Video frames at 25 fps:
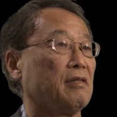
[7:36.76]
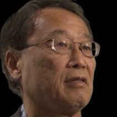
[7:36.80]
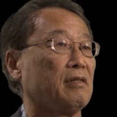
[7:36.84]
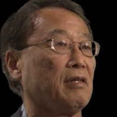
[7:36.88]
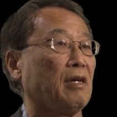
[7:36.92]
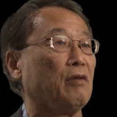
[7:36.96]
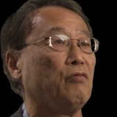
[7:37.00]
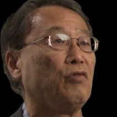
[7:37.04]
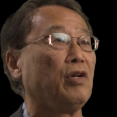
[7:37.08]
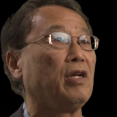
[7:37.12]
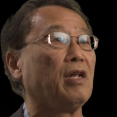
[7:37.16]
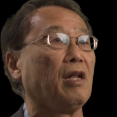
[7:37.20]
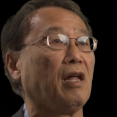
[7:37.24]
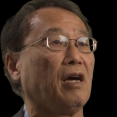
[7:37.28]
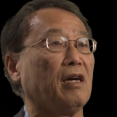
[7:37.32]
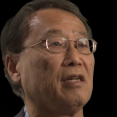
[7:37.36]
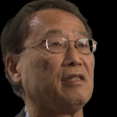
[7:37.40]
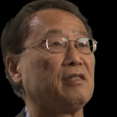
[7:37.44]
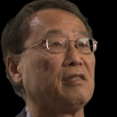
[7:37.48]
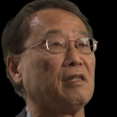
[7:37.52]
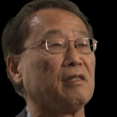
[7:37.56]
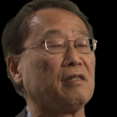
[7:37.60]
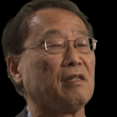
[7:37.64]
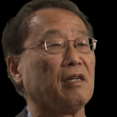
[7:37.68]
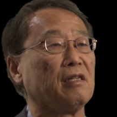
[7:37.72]

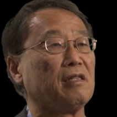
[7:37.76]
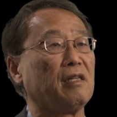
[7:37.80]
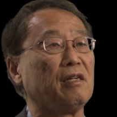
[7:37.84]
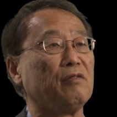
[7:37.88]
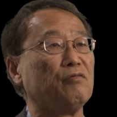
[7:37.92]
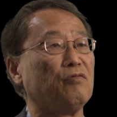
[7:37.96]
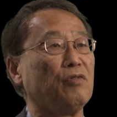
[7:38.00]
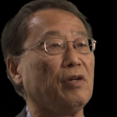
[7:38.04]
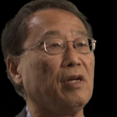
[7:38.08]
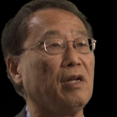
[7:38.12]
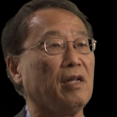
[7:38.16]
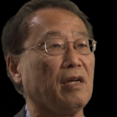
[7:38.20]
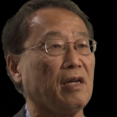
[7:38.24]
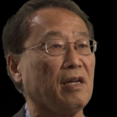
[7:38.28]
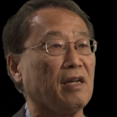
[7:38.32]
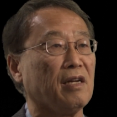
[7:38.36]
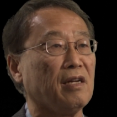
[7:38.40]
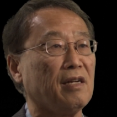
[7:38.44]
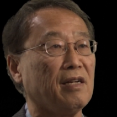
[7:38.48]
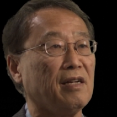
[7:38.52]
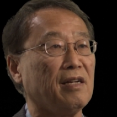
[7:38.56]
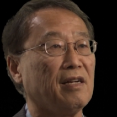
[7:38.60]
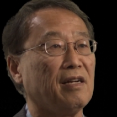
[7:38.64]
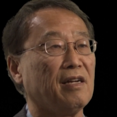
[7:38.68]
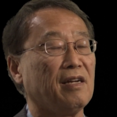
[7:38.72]
realized that they didn't really
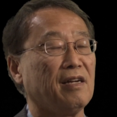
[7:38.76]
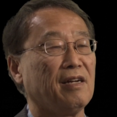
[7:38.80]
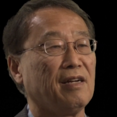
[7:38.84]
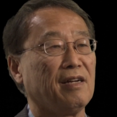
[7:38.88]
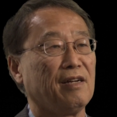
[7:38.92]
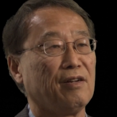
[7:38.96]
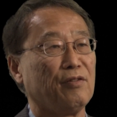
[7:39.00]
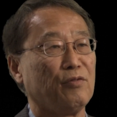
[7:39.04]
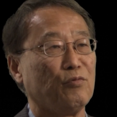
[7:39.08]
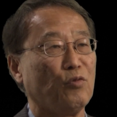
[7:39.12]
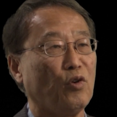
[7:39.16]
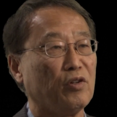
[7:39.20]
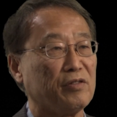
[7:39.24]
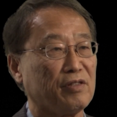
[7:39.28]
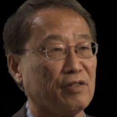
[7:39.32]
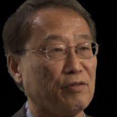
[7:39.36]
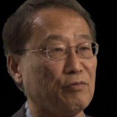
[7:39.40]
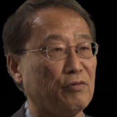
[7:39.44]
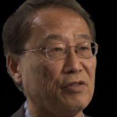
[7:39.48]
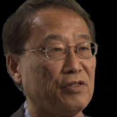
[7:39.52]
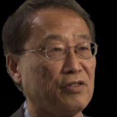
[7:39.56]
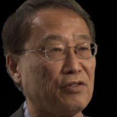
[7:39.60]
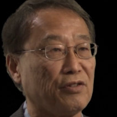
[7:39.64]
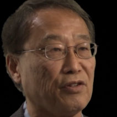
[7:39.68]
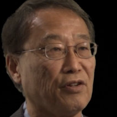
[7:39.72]
want the
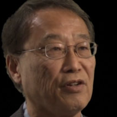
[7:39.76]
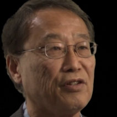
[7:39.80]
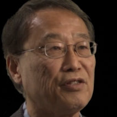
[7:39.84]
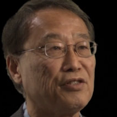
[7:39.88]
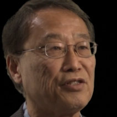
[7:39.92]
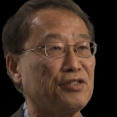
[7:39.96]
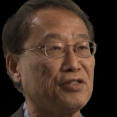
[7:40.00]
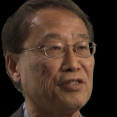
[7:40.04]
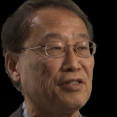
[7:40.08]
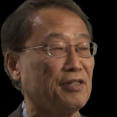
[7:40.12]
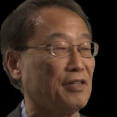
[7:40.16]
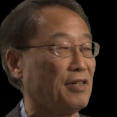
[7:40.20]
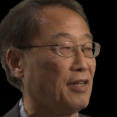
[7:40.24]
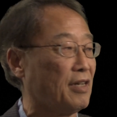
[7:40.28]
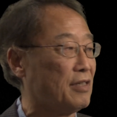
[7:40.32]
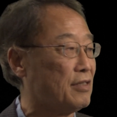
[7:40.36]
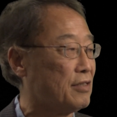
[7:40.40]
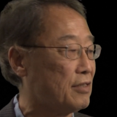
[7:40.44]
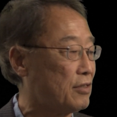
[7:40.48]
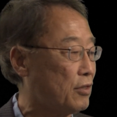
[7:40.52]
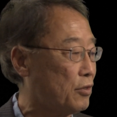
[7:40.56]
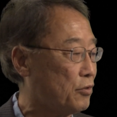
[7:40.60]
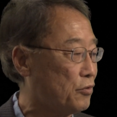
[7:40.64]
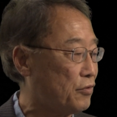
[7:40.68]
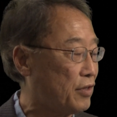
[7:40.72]
research, and
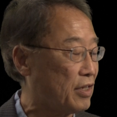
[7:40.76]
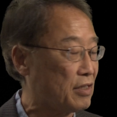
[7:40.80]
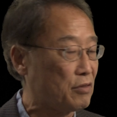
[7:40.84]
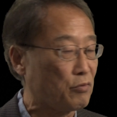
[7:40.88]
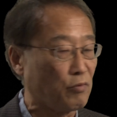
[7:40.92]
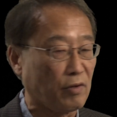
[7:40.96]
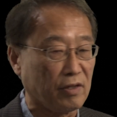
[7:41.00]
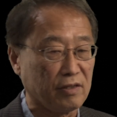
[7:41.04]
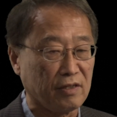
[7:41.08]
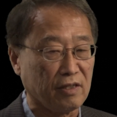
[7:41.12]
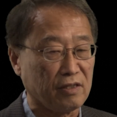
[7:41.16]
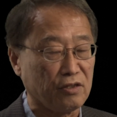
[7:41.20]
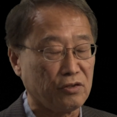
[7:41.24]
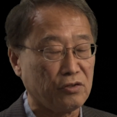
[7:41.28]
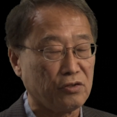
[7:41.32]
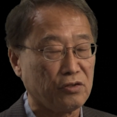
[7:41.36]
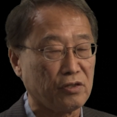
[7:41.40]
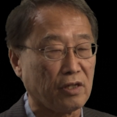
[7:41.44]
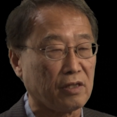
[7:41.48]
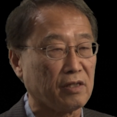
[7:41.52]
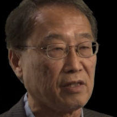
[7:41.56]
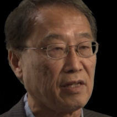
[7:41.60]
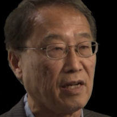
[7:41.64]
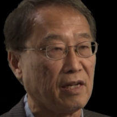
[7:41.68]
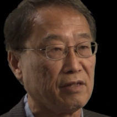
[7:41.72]
so that's why they
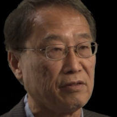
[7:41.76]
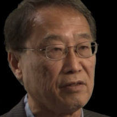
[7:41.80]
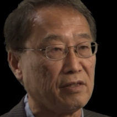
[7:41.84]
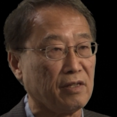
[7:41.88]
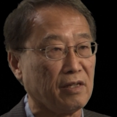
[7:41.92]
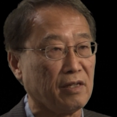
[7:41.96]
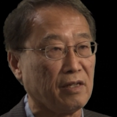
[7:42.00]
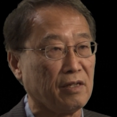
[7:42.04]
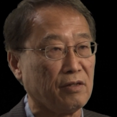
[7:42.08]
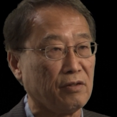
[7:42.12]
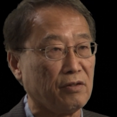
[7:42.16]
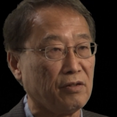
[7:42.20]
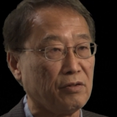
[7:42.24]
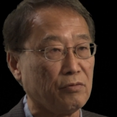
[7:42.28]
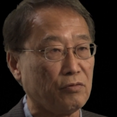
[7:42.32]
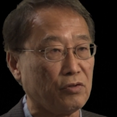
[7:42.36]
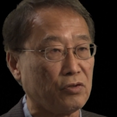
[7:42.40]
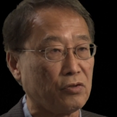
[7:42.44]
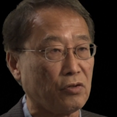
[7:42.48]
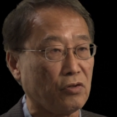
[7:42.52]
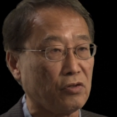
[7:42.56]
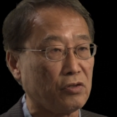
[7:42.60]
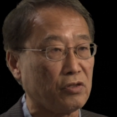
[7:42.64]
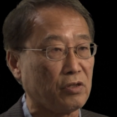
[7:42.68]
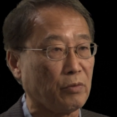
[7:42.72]
shut down the
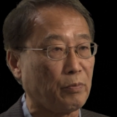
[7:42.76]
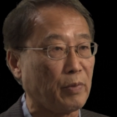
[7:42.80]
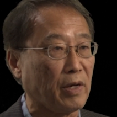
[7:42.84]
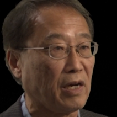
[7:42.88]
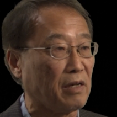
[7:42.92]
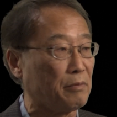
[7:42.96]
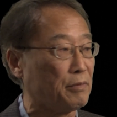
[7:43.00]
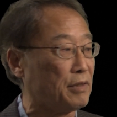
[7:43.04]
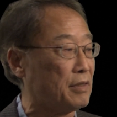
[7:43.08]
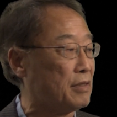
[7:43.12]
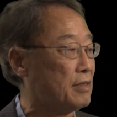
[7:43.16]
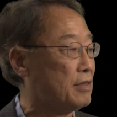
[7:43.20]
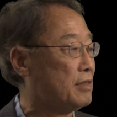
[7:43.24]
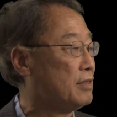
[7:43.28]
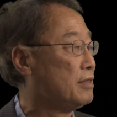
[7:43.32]
research department.